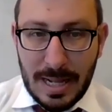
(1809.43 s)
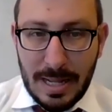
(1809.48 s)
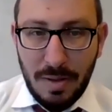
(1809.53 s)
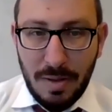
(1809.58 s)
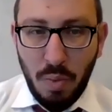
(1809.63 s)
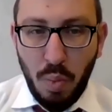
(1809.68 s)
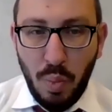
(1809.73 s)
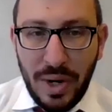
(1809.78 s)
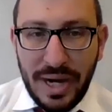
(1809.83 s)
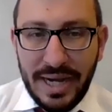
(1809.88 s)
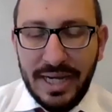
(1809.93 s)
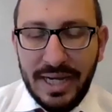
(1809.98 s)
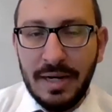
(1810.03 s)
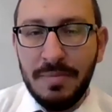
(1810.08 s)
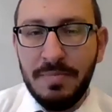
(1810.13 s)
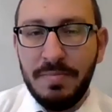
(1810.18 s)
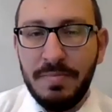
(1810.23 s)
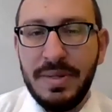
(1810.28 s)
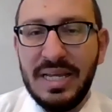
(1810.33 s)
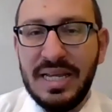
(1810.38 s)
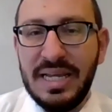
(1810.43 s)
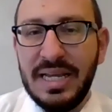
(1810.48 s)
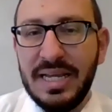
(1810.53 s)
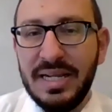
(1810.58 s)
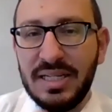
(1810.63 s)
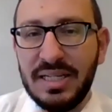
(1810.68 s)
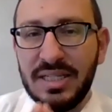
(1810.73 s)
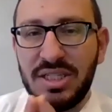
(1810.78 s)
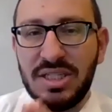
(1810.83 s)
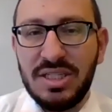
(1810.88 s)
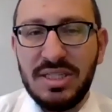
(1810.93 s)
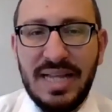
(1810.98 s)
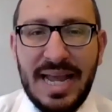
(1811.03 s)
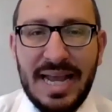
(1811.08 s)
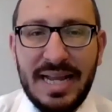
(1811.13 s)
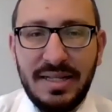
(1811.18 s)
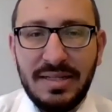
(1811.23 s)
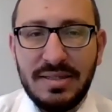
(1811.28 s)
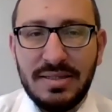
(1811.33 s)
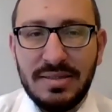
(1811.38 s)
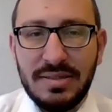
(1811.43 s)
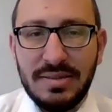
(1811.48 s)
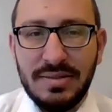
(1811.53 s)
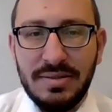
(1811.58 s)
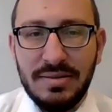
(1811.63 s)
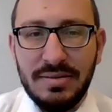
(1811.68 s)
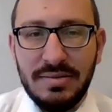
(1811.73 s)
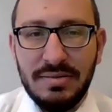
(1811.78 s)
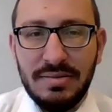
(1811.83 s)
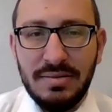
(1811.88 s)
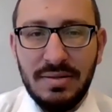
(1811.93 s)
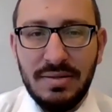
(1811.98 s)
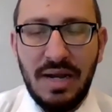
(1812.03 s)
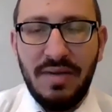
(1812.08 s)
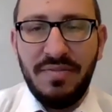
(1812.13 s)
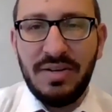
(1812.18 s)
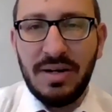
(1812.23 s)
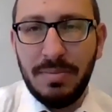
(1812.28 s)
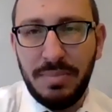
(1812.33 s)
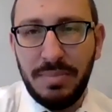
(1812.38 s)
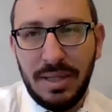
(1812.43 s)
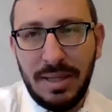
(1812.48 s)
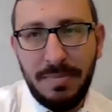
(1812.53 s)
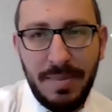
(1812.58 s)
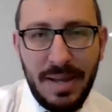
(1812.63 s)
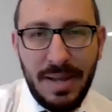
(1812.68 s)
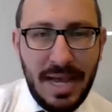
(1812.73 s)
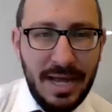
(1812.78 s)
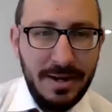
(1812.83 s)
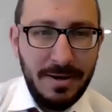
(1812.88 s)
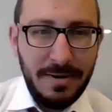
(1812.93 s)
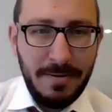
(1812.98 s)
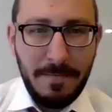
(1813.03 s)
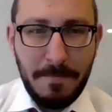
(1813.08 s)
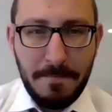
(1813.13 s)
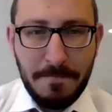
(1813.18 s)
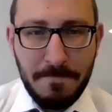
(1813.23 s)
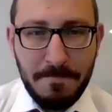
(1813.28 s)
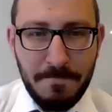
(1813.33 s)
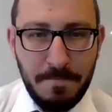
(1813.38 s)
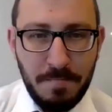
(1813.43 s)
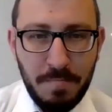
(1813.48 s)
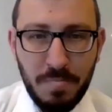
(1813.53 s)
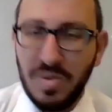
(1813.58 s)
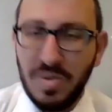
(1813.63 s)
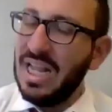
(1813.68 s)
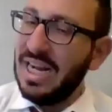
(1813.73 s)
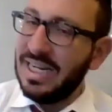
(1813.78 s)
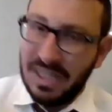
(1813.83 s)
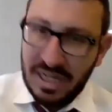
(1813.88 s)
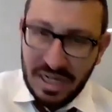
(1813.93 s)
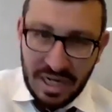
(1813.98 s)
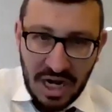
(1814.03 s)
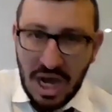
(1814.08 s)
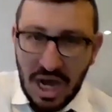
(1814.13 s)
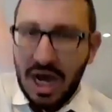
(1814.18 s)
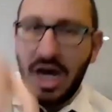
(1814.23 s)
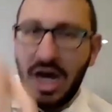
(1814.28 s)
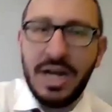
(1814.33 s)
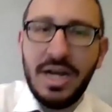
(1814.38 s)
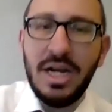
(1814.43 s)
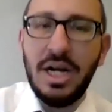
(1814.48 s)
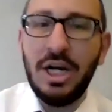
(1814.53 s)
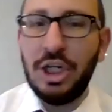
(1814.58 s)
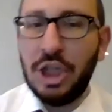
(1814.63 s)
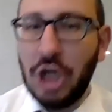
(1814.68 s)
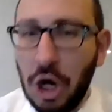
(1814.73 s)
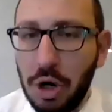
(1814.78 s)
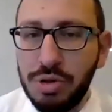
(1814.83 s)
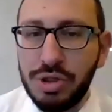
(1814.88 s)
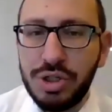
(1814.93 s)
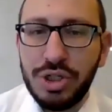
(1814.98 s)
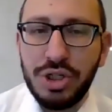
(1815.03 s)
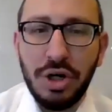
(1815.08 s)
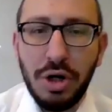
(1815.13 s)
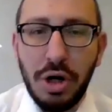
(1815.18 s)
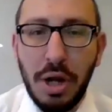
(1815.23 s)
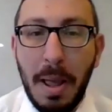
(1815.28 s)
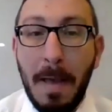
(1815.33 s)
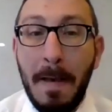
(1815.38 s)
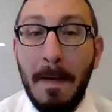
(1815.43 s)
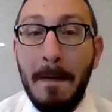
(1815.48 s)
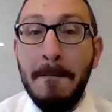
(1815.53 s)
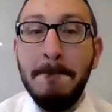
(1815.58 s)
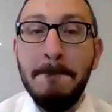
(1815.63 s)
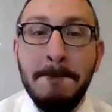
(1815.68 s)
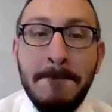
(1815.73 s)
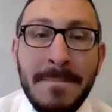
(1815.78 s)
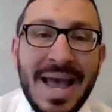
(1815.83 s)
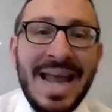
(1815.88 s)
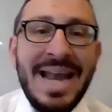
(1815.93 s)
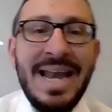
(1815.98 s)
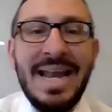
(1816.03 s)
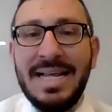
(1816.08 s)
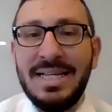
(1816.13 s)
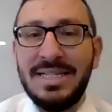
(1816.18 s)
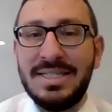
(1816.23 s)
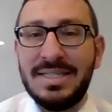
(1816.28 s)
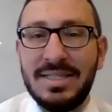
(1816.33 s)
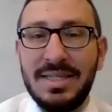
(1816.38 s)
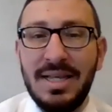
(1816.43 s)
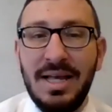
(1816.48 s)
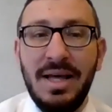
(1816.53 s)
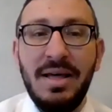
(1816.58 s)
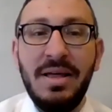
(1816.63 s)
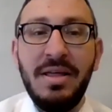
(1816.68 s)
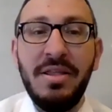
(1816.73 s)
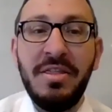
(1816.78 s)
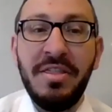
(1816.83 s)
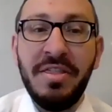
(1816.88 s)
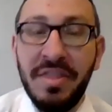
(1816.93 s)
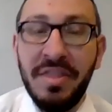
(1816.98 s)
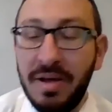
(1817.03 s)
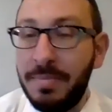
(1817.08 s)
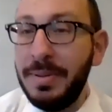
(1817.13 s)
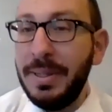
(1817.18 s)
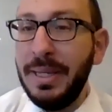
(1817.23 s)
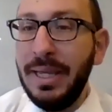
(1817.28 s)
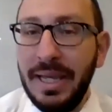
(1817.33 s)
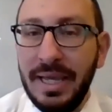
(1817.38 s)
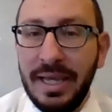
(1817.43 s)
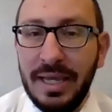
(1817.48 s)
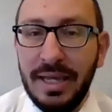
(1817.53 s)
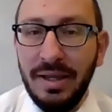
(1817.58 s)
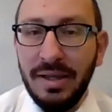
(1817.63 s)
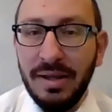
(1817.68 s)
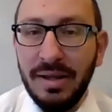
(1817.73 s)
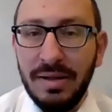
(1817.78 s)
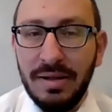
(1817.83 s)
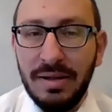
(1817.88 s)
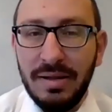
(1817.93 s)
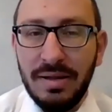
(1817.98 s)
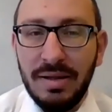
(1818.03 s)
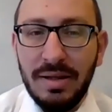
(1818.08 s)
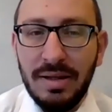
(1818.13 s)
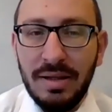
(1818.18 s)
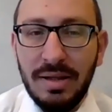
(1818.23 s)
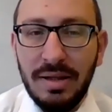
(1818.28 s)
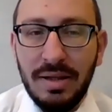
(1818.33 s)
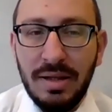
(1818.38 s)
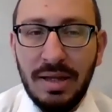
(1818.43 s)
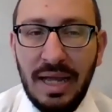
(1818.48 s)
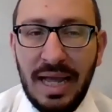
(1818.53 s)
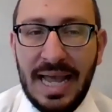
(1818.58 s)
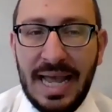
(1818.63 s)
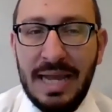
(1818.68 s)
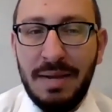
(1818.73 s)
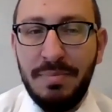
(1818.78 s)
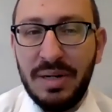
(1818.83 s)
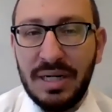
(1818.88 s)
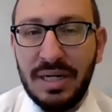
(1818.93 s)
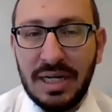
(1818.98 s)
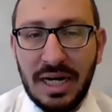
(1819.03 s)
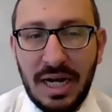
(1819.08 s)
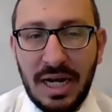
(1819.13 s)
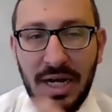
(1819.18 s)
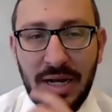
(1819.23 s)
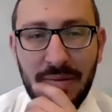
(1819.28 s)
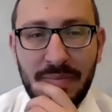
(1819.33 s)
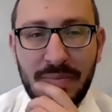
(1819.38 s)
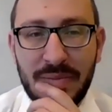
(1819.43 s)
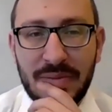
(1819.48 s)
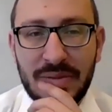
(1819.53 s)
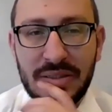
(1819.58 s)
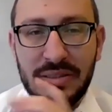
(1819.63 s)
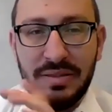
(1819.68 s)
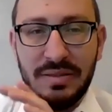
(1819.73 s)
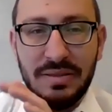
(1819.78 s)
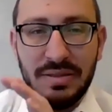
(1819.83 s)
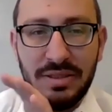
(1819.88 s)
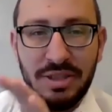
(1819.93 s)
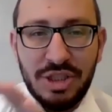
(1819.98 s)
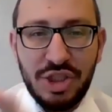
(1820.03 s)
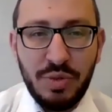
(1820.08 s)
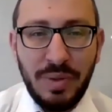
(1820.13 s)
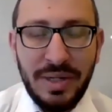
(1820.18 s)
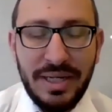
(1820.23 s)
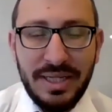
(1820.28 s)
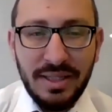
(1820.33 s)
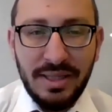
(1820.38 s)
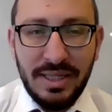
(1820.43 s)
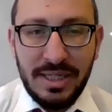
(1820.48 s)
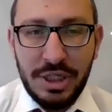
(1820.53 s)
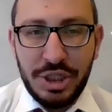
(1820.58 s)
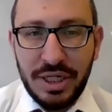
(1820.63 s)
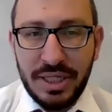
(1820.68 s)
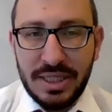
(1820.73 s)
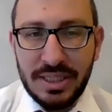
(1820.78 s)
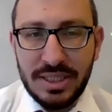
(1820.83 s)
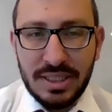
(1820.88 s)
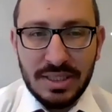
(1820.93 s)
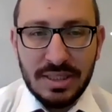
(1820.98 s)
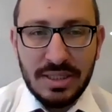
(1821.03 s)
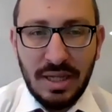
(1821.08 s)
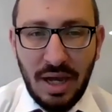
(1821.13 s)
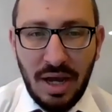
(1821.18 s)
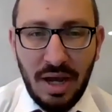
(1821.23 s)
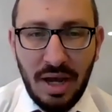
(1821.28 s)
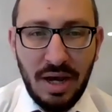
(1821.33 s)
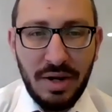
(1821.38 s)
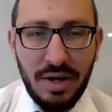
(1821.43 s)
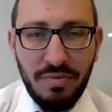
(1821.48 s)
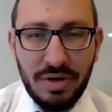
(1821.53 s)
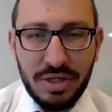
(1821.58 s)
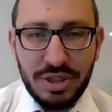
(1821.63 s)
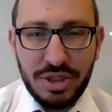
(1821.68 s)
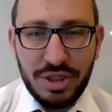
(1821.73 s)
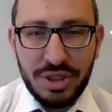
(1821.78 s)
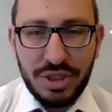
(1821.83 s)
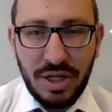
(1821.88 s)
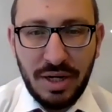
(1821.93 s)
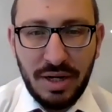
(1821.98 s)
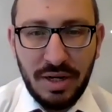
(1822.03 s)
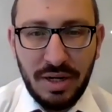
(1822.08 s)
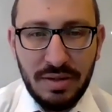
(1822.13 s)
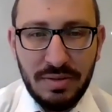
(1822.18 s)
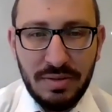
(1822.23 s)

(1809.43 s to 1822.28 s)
we can be in a state of complete bad. Like the non-kosher menace the bee and become sweet and delicious on Rosh Hashanah.